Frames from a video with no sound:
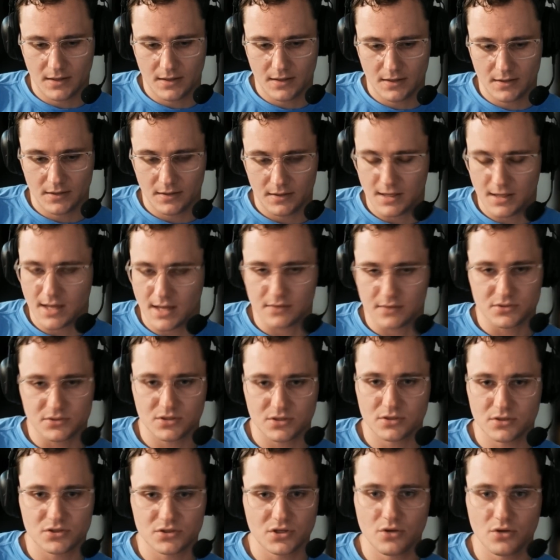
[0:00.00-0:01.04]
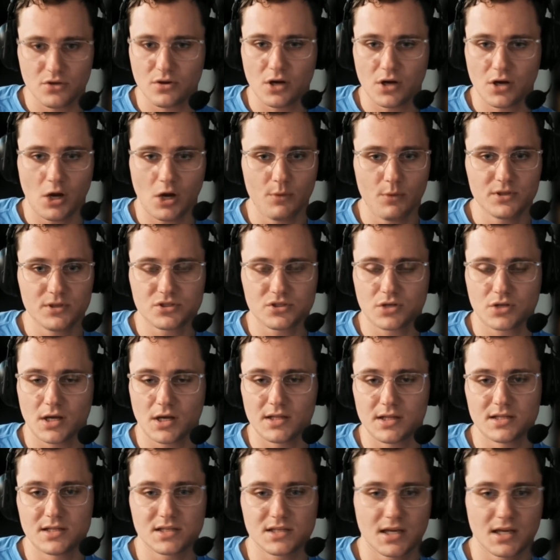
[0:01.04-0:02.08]
yeah, so you can always draw
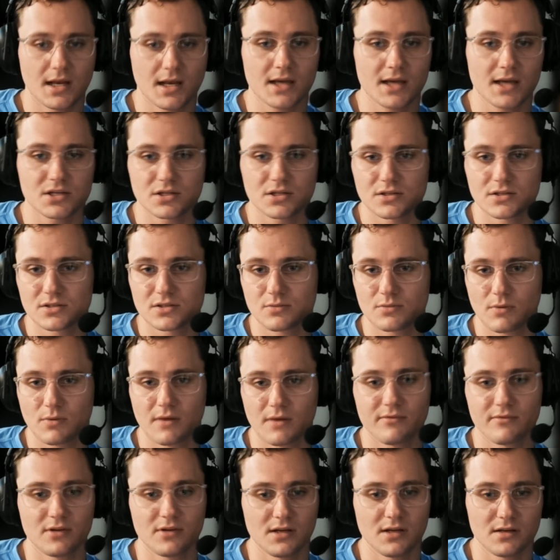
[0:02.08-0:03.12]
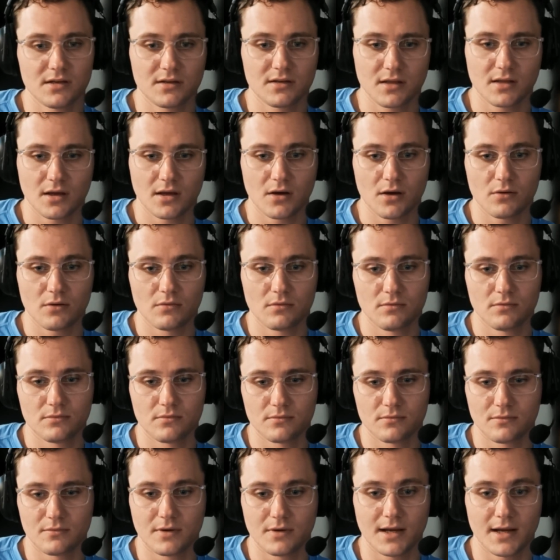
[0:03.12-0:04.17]
these connections wherever you need it to go,
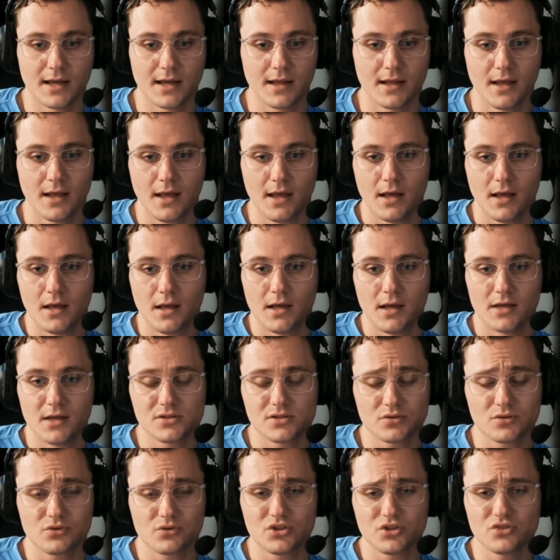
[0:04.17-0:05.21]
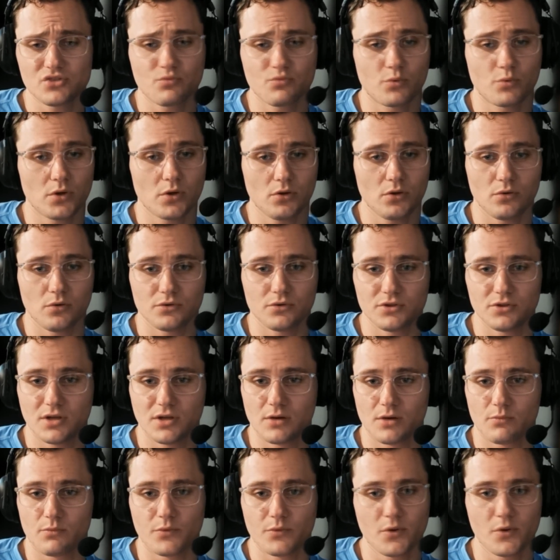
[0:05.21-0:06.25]
right? And so just roll. You got to
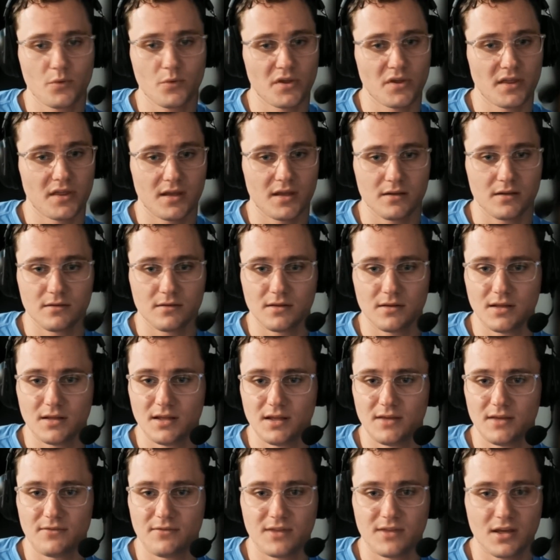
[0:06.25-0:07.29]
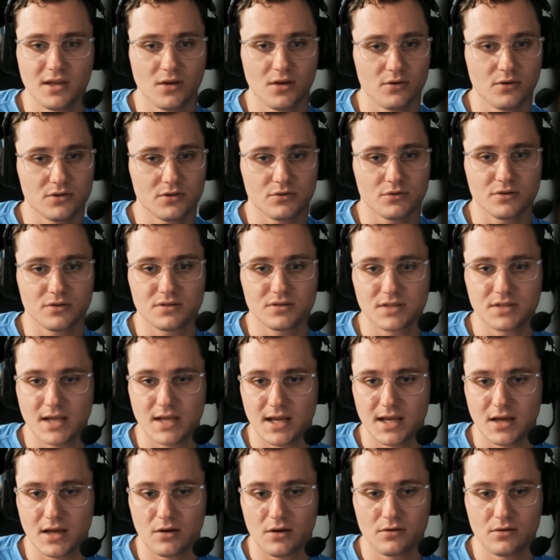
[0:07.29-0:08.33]
roll with it. If they go into another
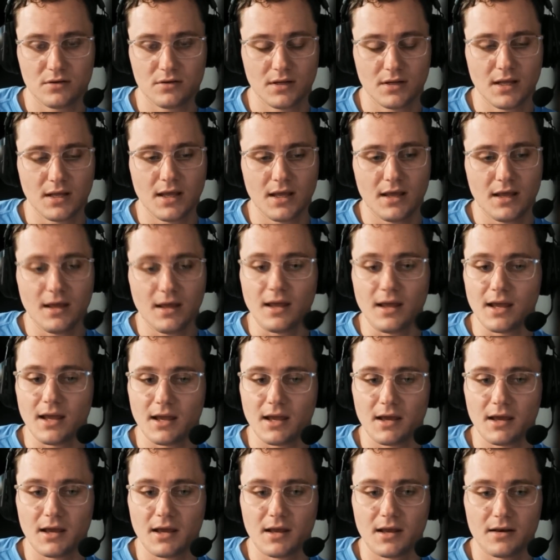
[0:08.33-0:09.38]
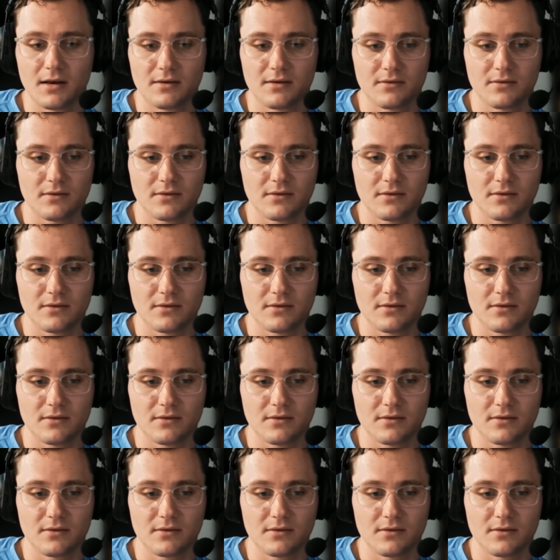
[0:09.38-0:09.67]
town and,